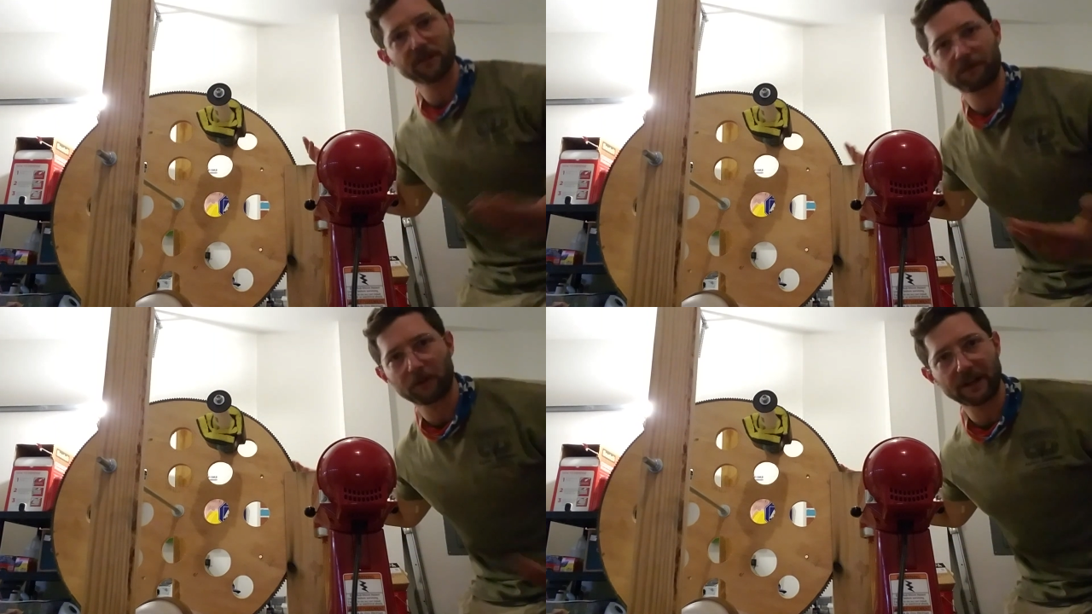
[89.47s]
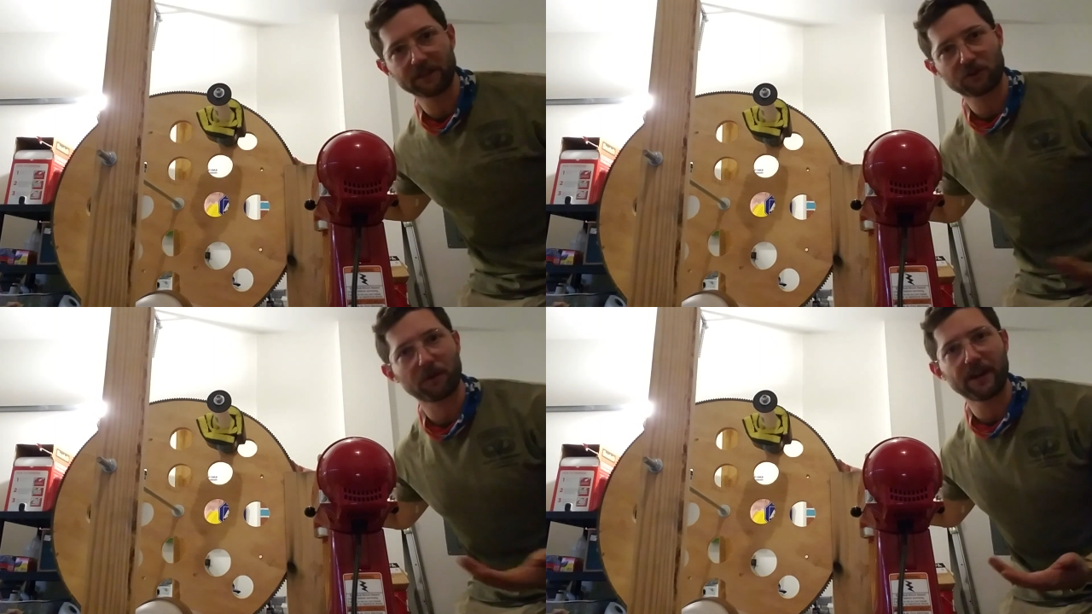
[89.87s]

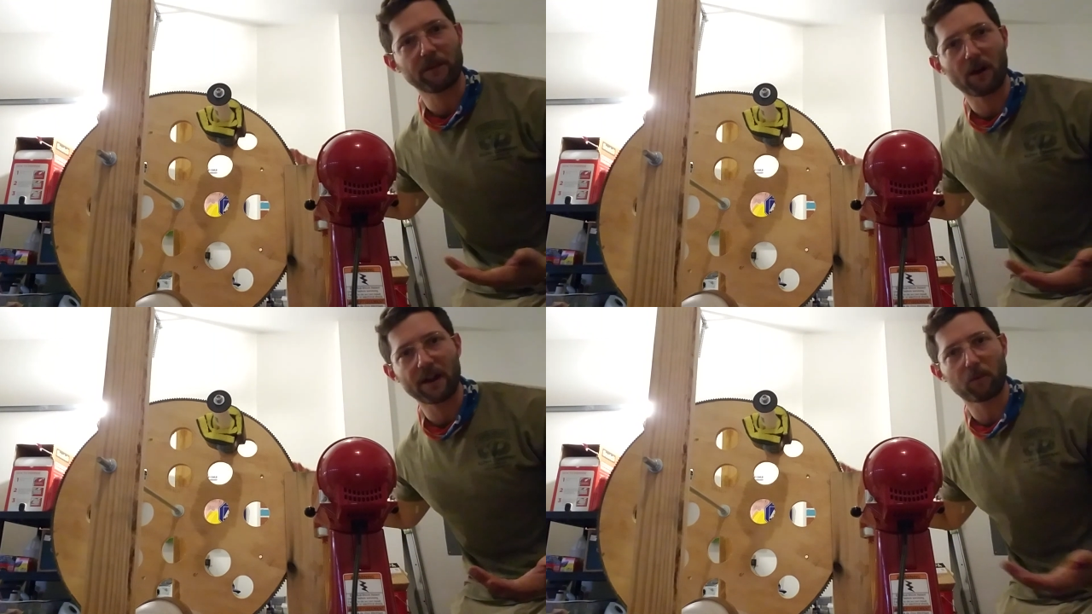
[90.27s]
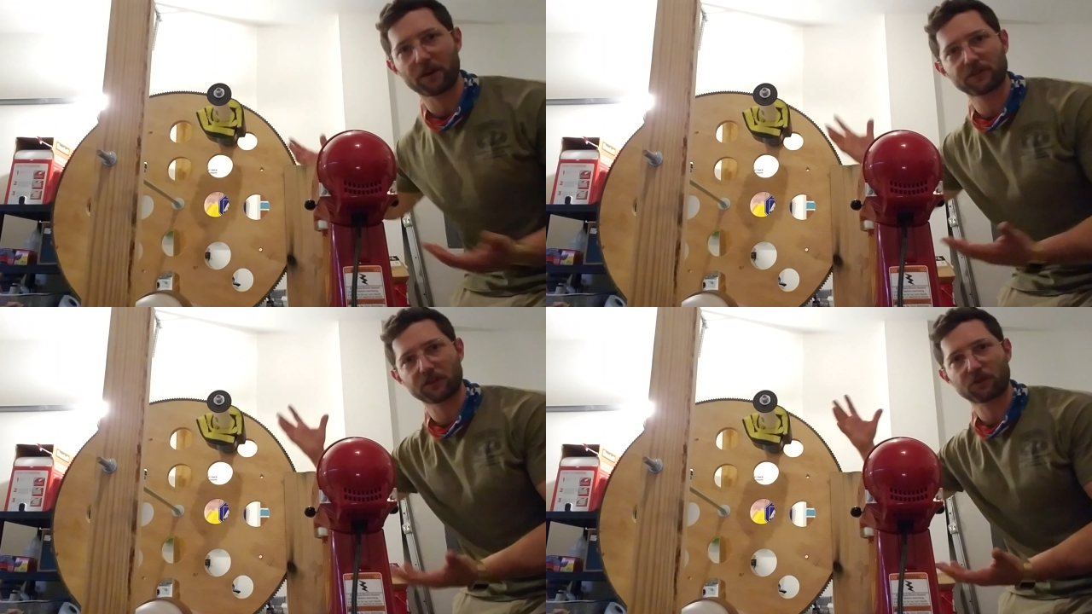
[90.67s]
freaking screen, right?
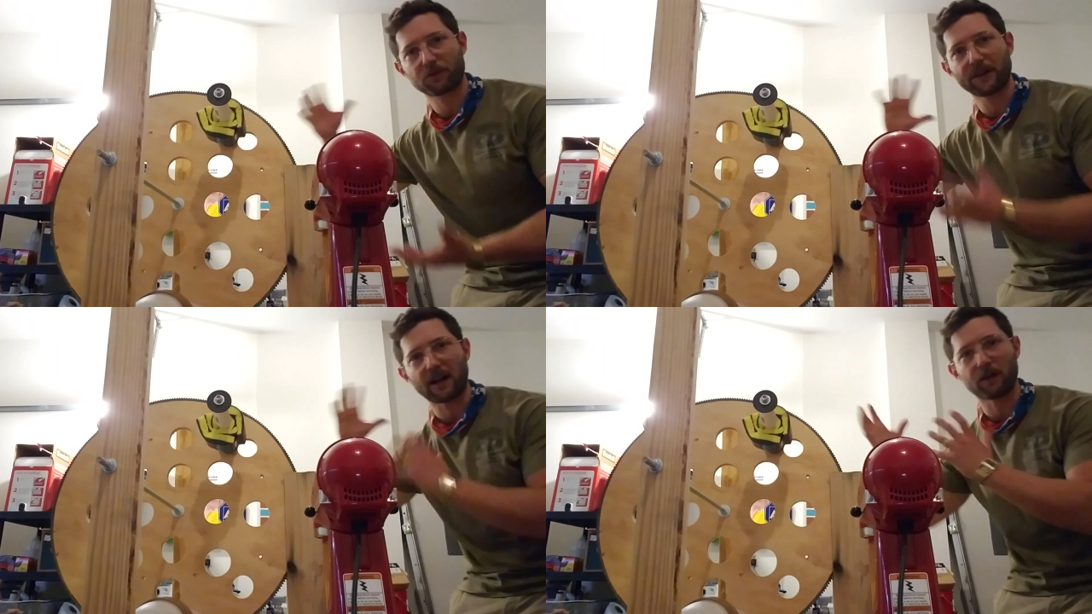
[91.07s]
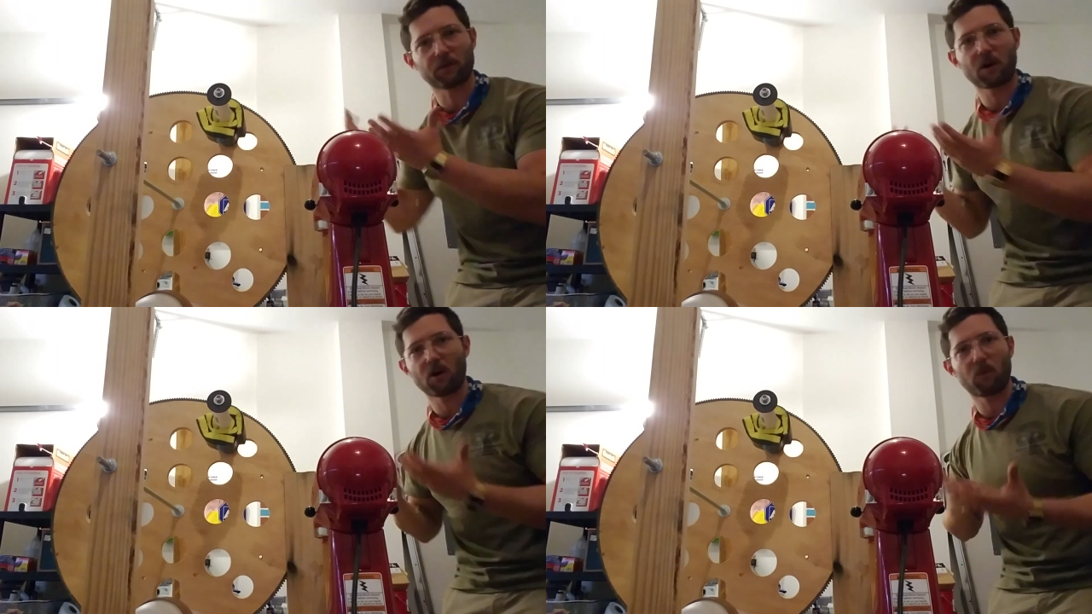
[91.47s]
Where's the screen? I
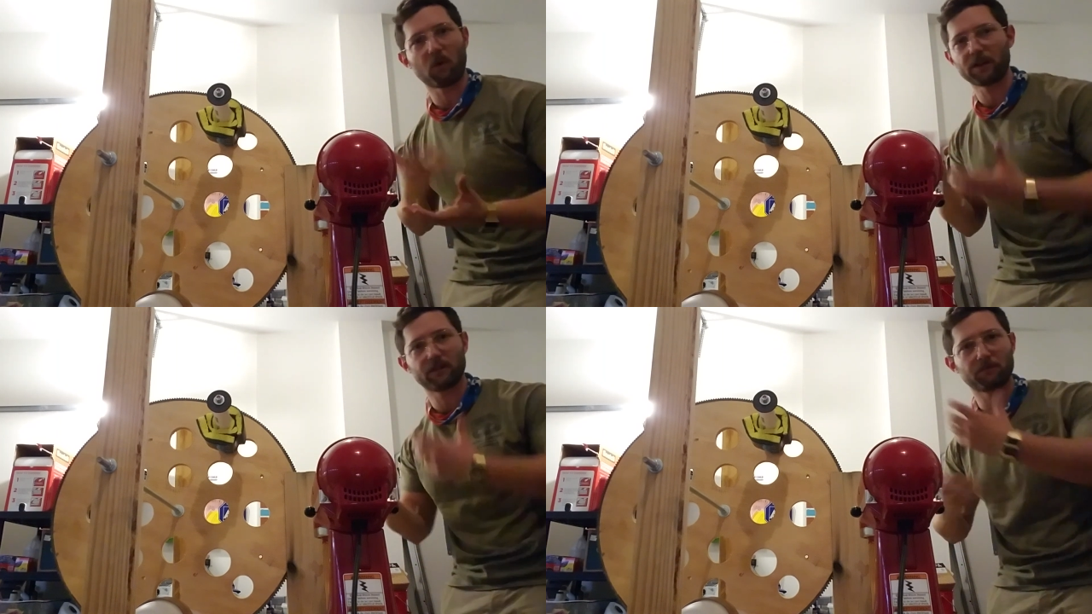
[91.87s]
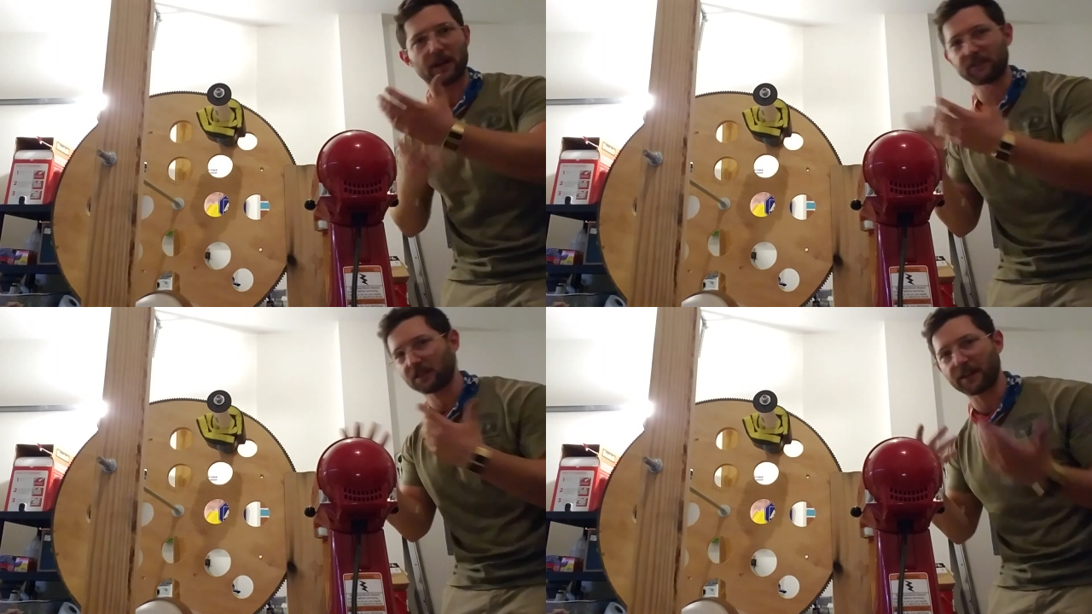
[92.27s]
don't know what
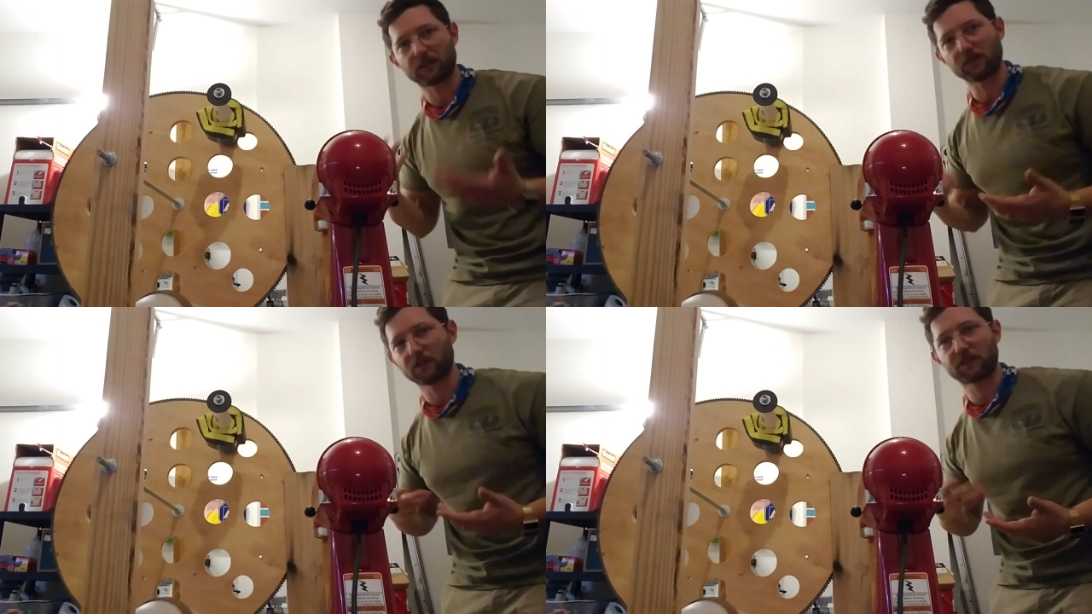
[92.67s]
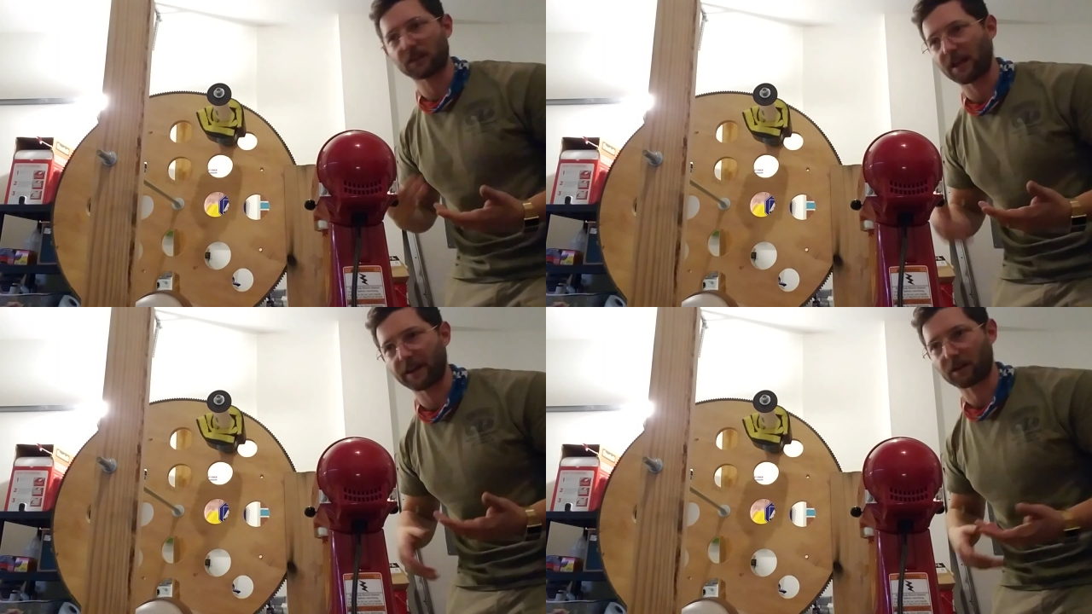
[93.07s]
my cycle looks
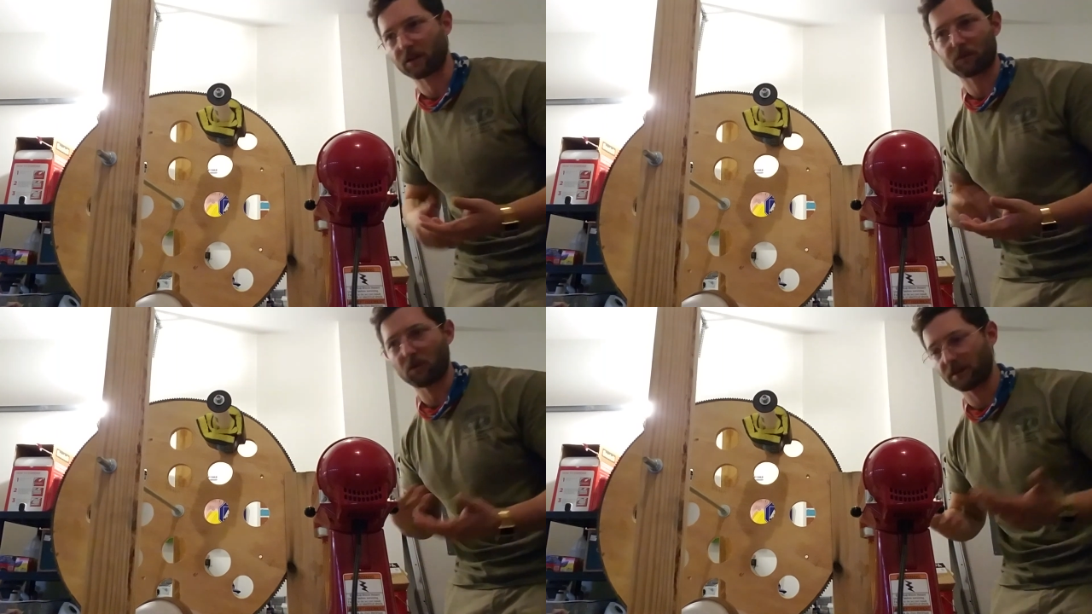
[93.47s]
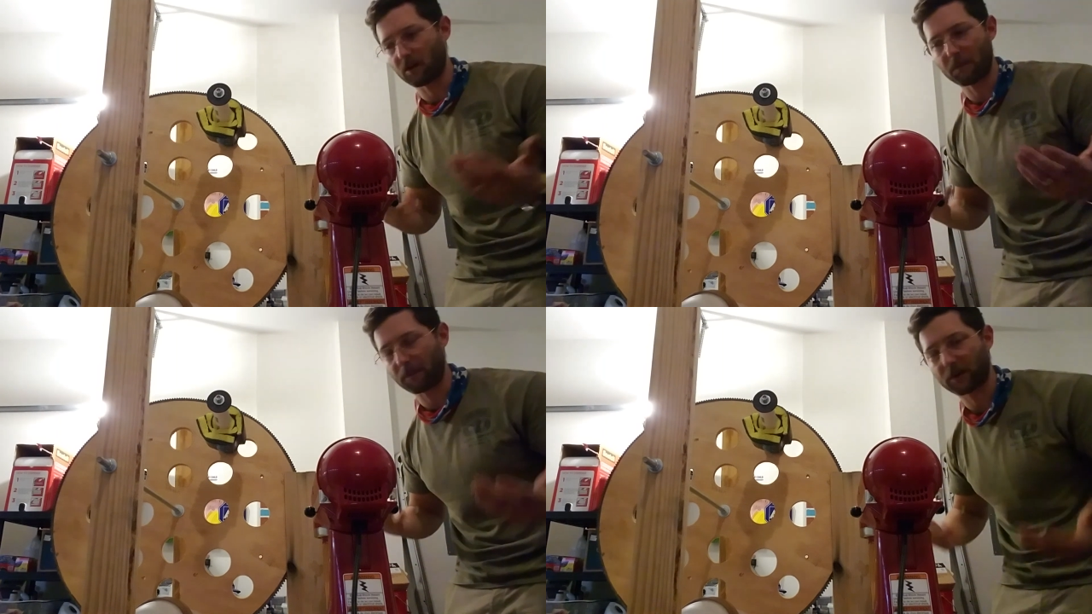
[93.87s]
like or
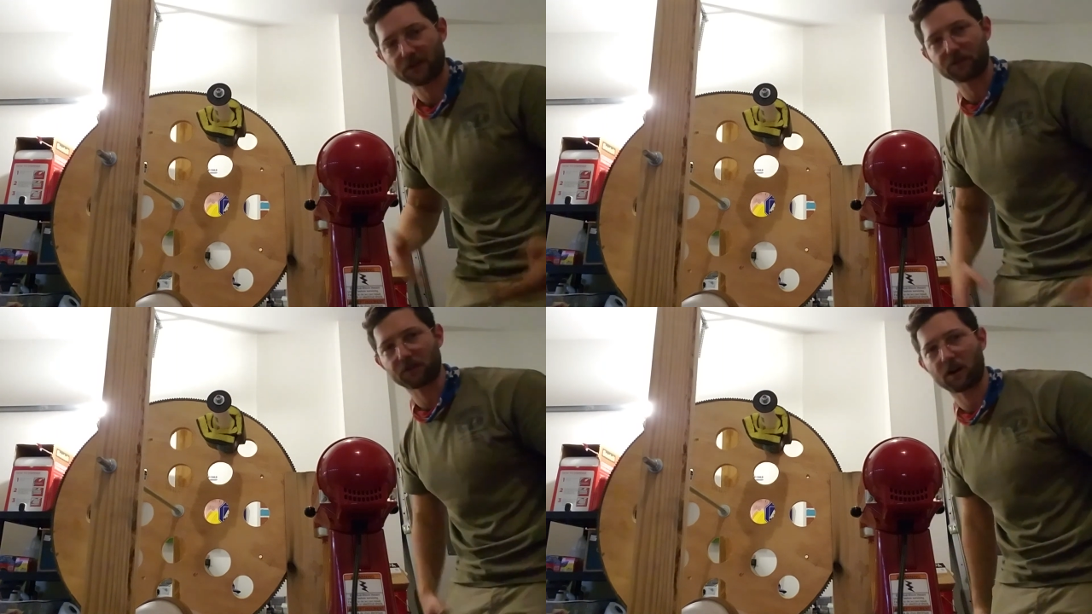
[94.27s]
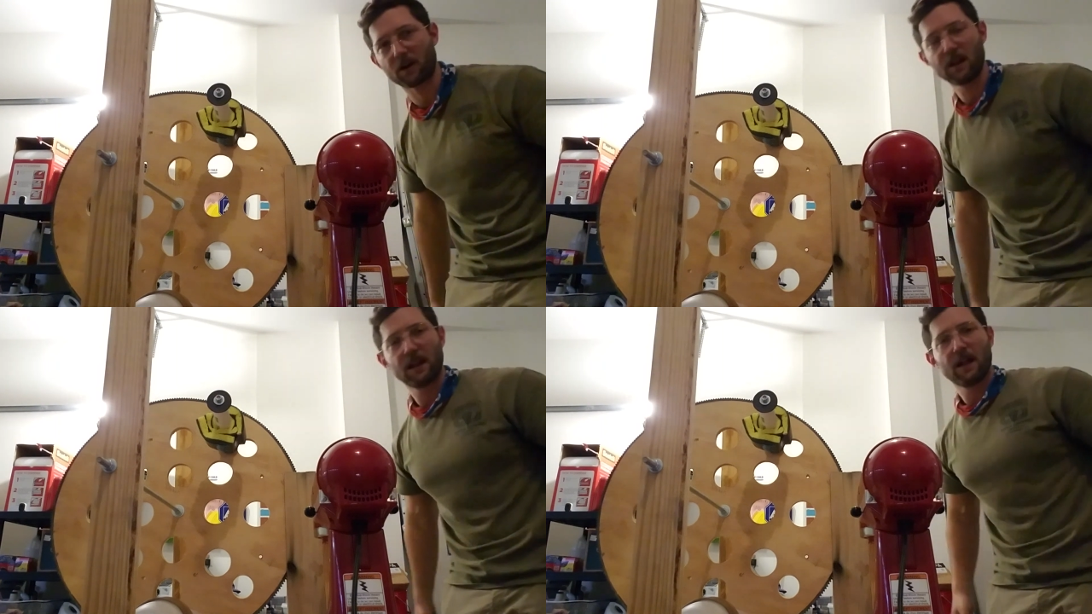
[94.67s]
what my pressures are.